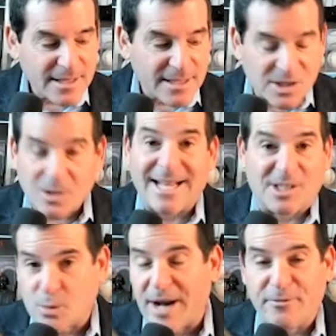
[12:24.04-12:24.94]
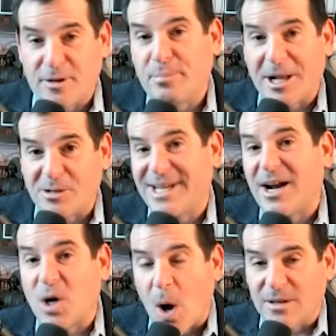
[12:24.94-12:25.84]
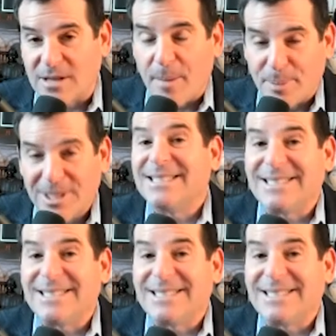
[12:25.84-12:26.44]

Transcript: So that's great for the players who get called up,